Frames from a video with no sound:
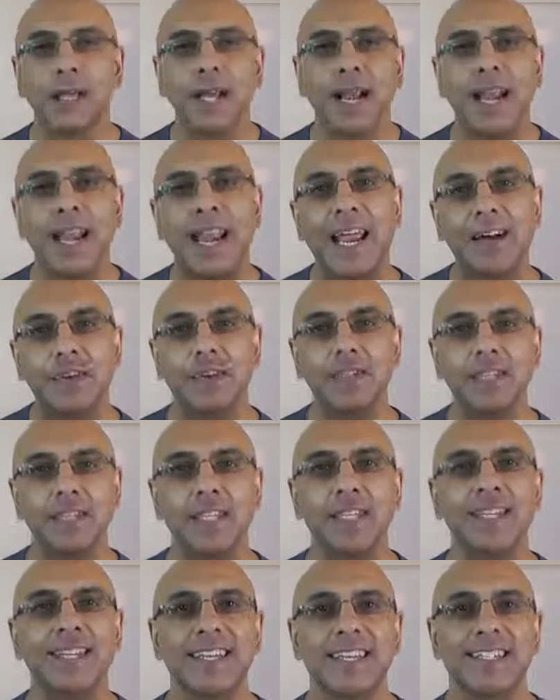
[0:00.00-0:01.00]

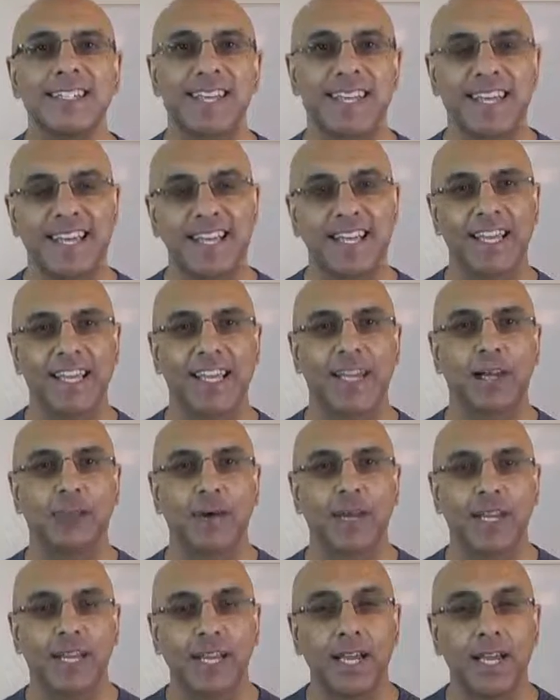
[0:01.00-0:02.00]
clarity is king here
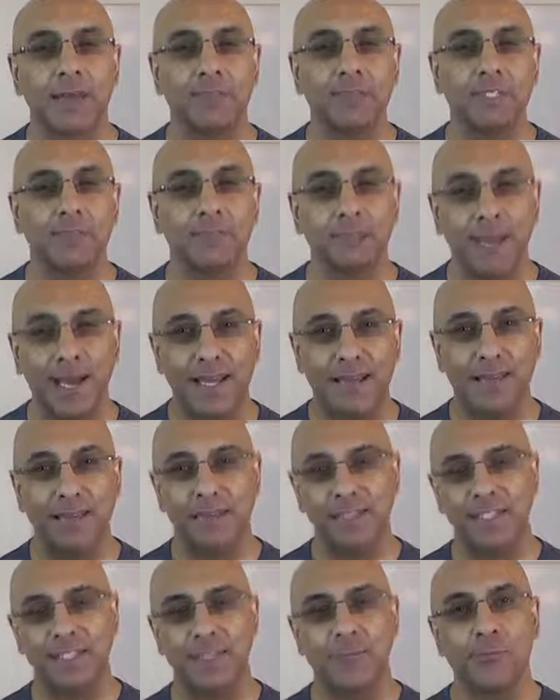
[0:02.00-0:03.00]
when it comes to
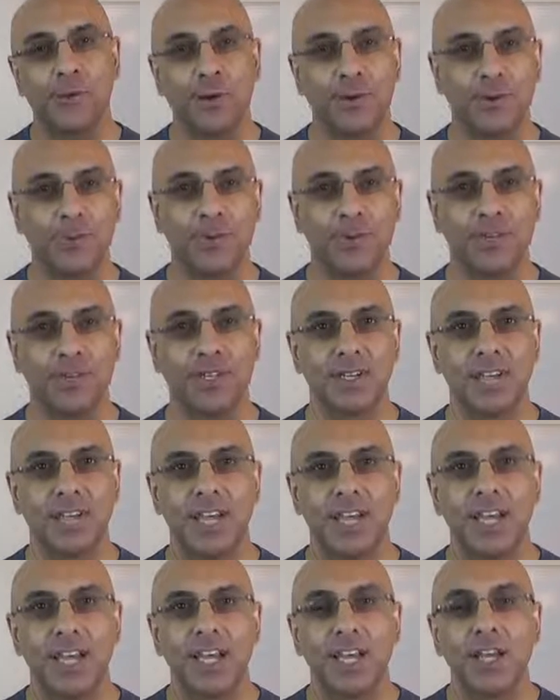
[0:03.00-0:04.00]
manifesting what you want.
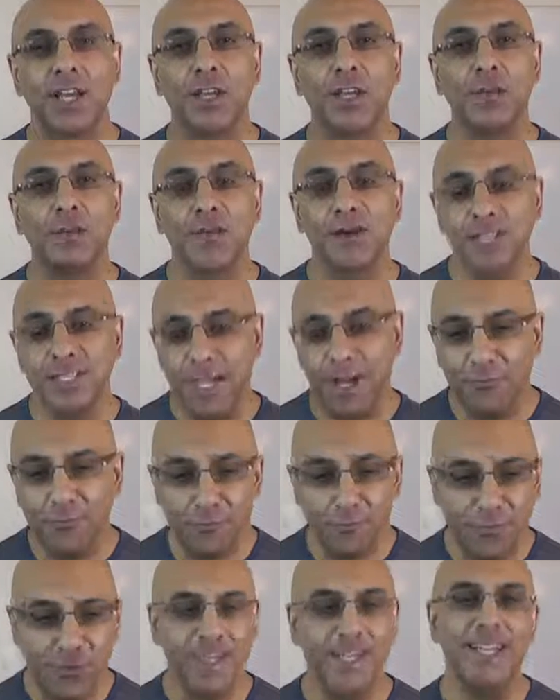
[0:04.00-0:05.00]
You must have
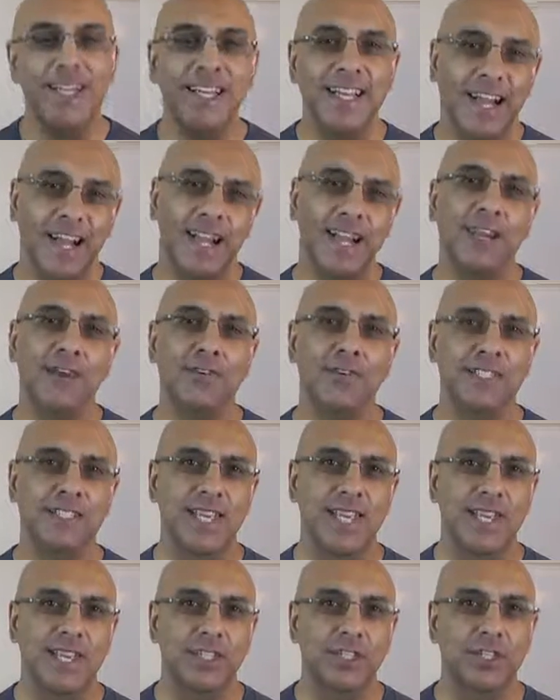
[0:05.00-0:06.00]
really clear
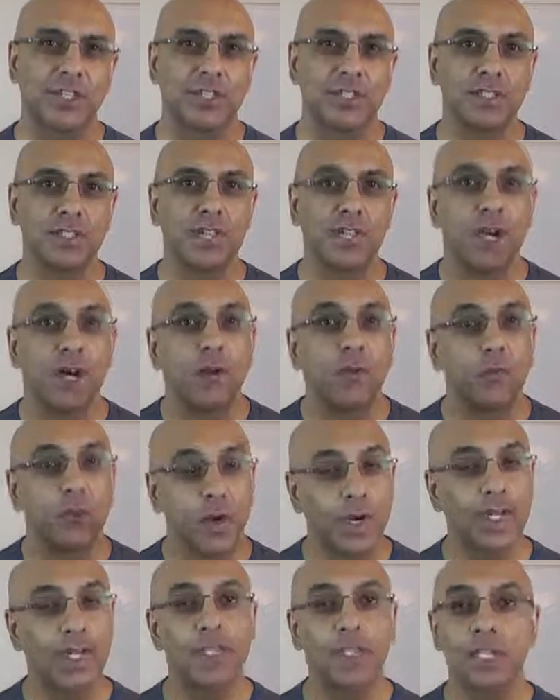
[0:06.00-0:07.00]
intentions of
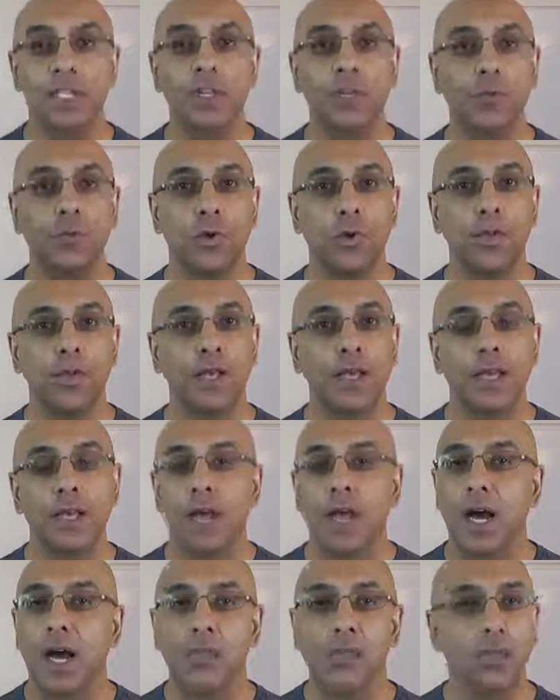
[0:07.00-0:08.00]
what it is that you want.
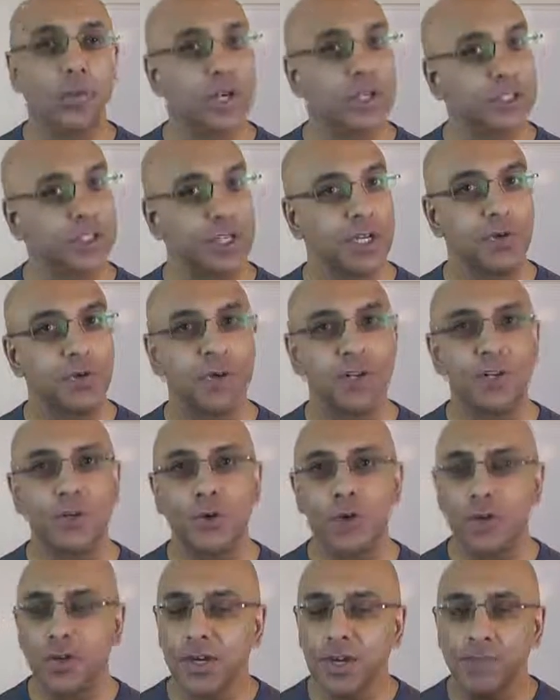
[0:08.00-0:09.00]
Otherwise, you know what?
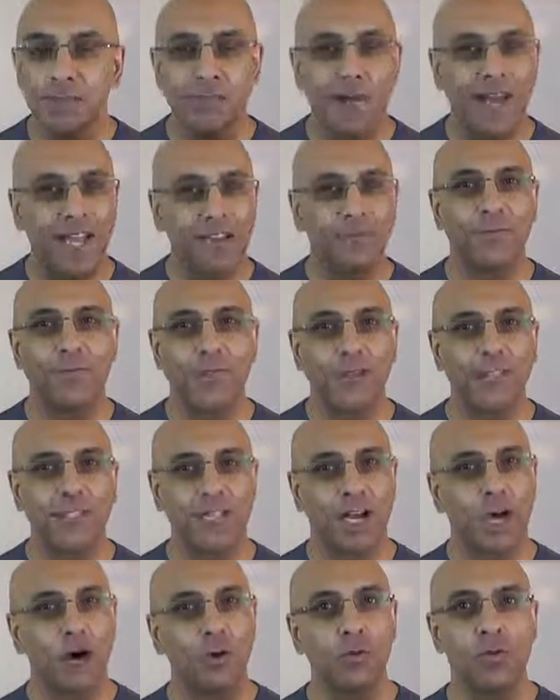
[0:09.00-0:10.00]
You're going to manifest
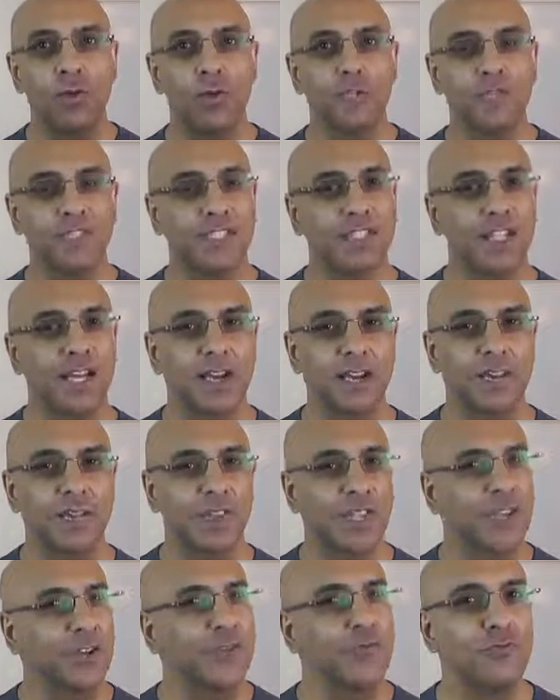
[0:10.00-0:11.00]
a whole lot of stuff
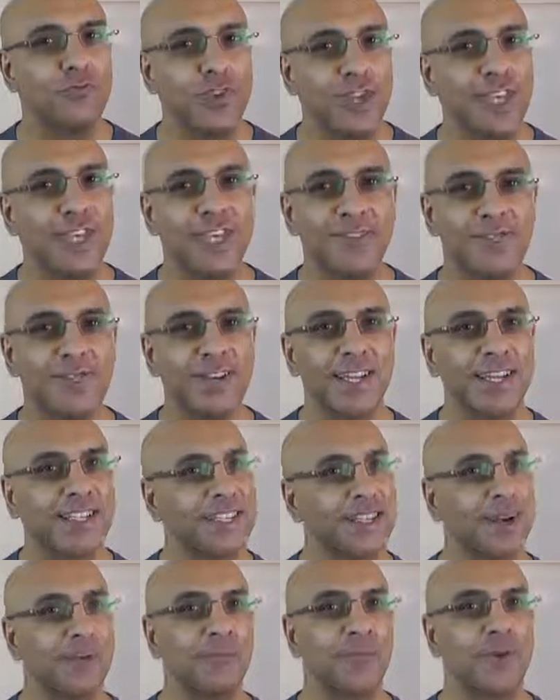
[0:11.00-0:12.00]
that you really, really
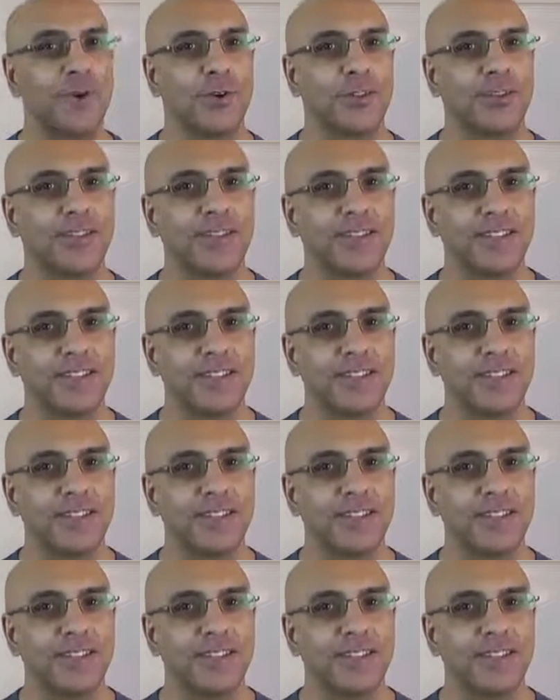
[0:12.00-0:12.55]
don't want.